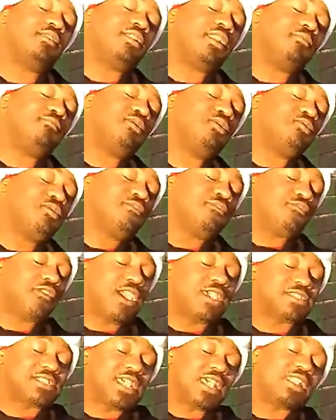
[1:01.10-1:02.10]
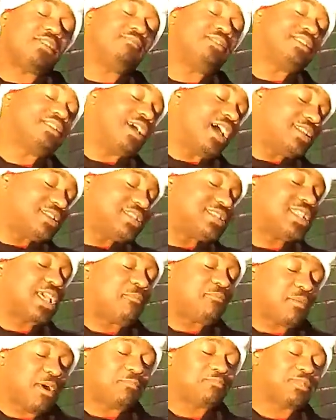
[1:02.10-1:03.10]
let me rephrase that. Let me not
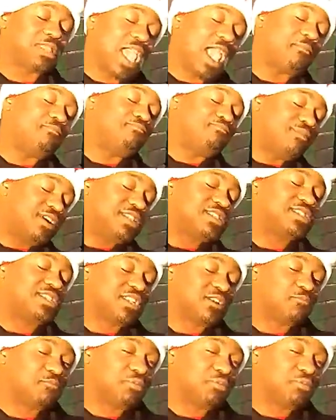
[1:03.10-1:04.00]
step up that much to